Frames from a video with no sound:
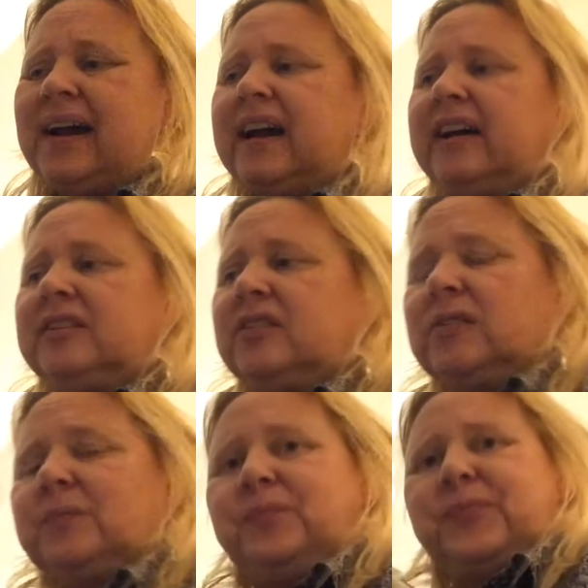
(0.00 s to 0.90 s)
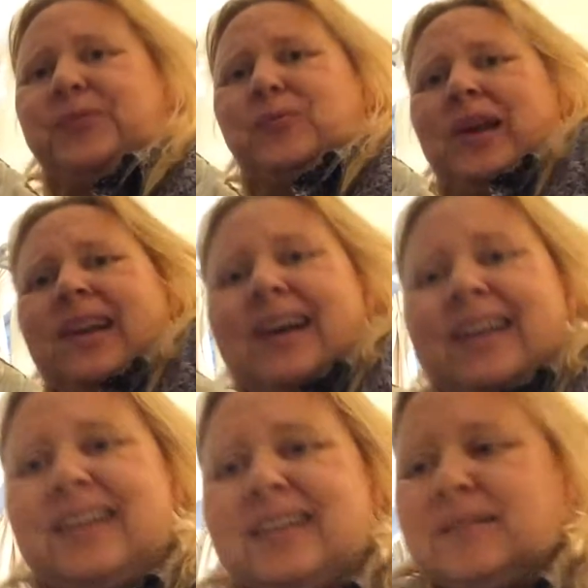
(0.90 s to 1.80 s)
And when
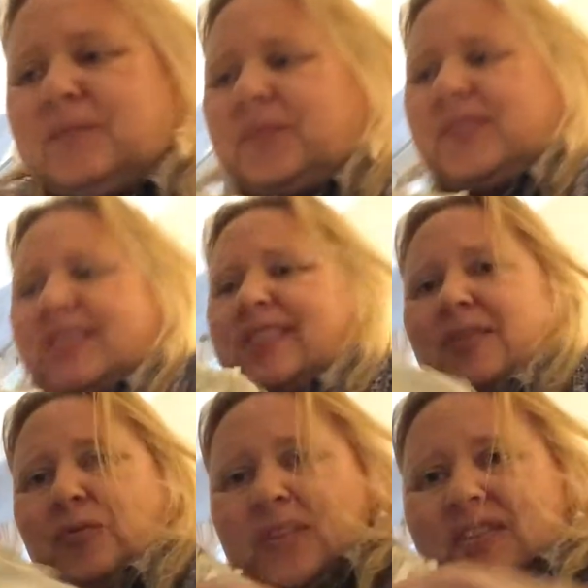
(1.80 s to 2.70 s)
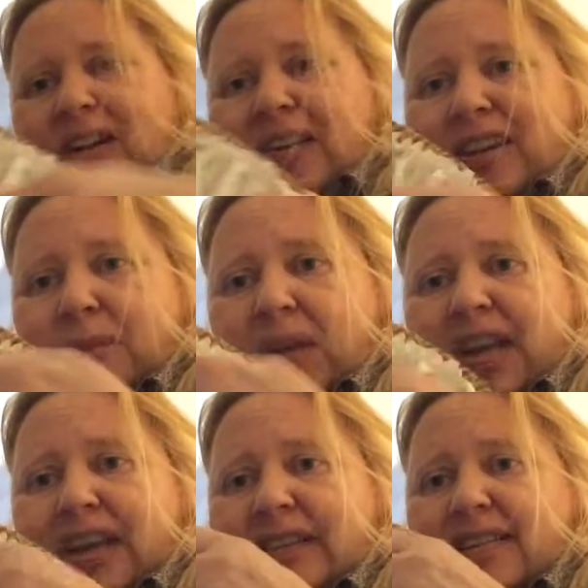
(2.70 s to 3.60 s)
I sew this on in a
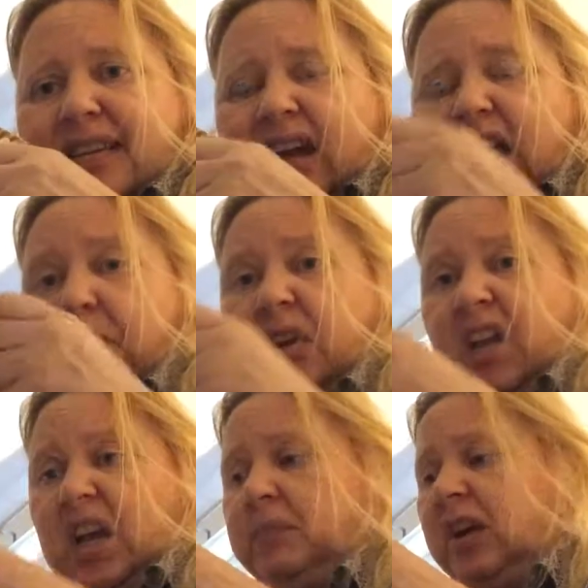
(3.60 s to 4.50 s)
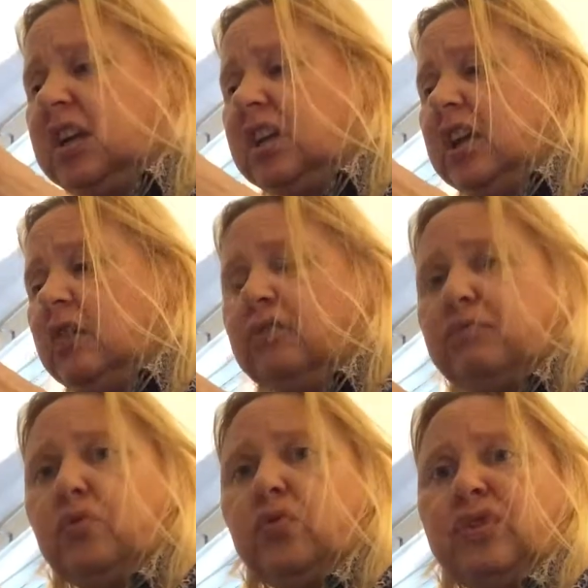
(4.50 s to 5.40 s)
minute, I'm not going to go
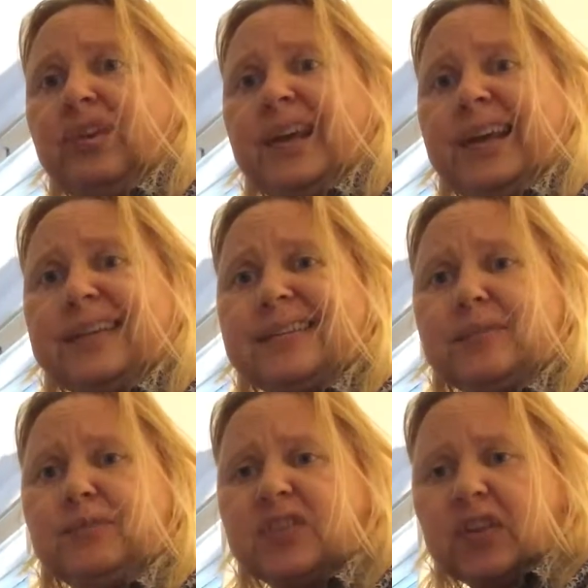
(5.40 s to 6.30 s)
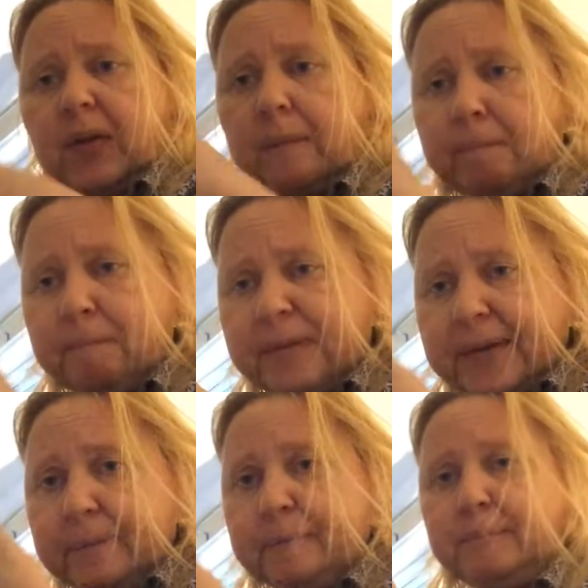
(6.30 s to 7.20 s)
through all the layers. I'm just going to
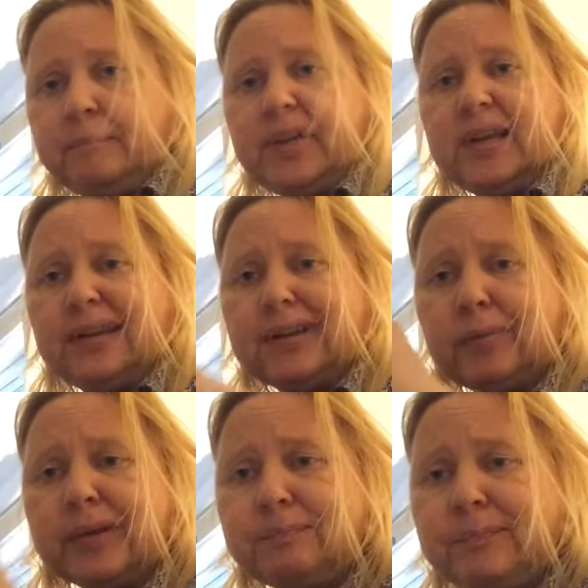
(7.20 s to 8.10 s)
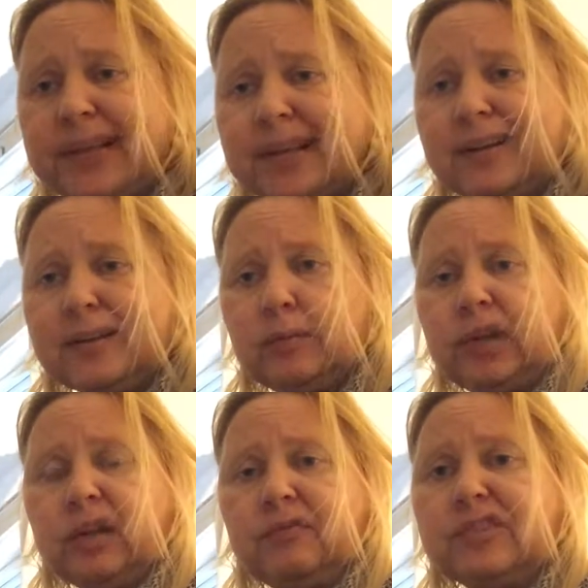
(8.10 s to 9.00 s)
pick a little
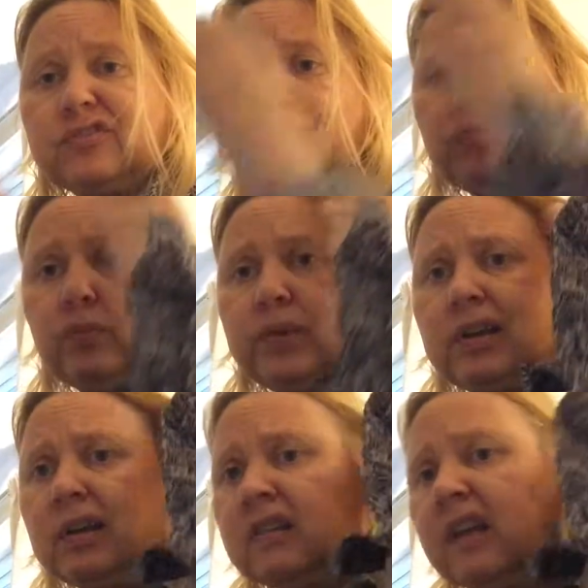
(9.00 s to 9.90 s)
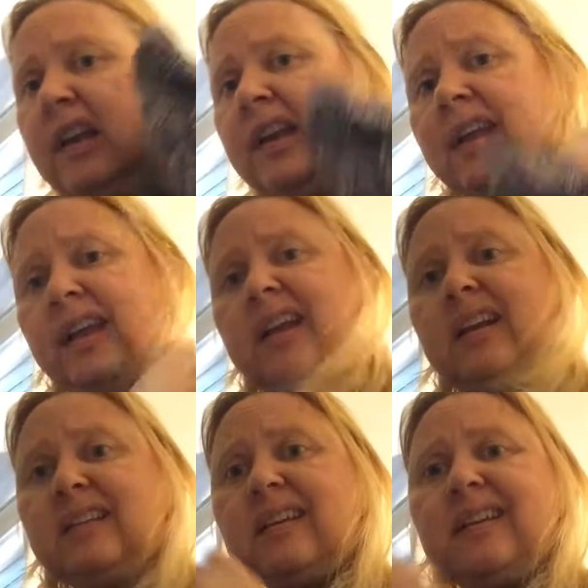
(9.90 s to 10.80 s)
bit of the straw, because it
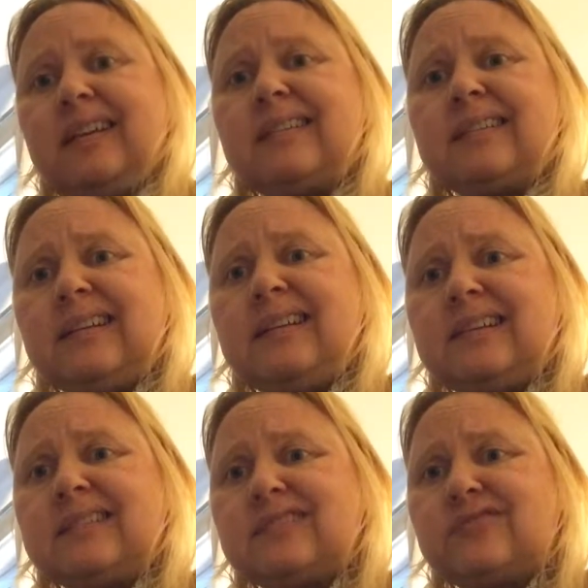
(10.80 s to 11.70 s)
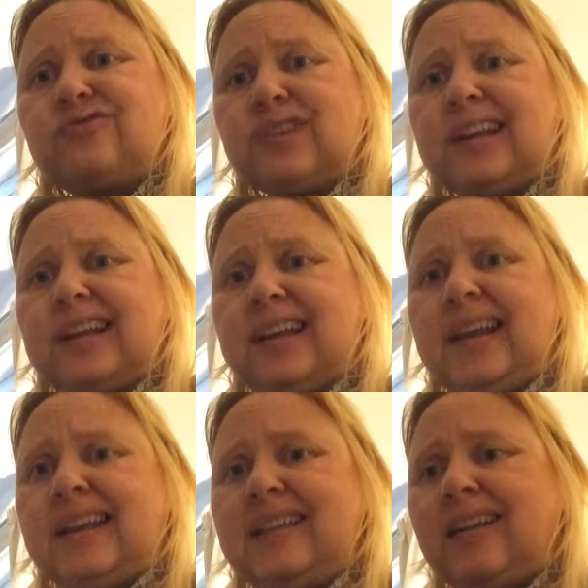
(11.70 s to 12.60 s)
is tricky.
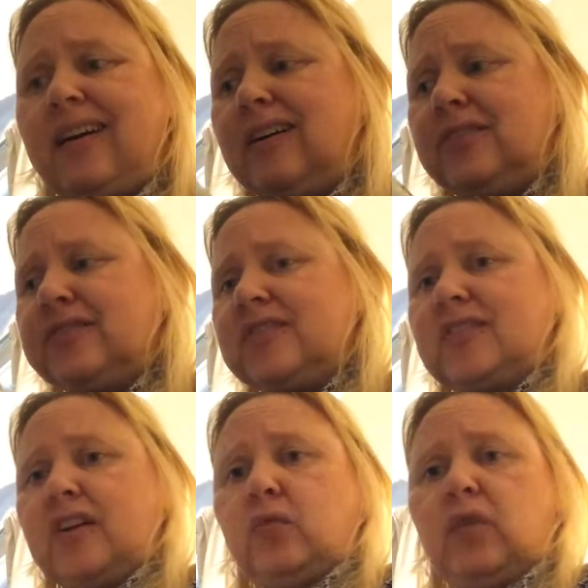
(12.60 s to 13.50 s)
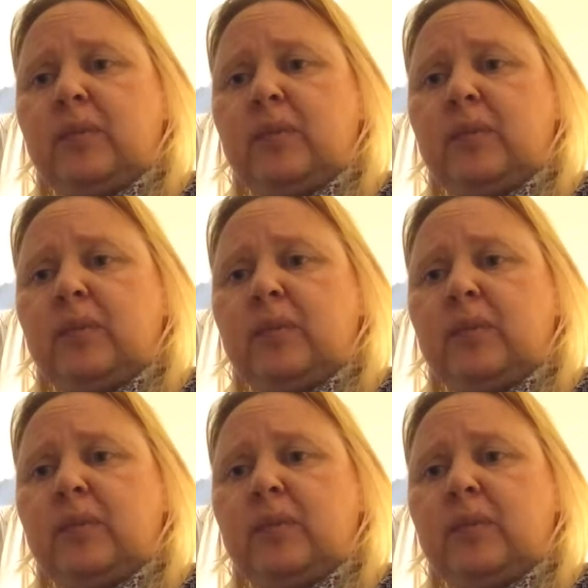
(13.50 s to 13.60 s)
It is hard to sew.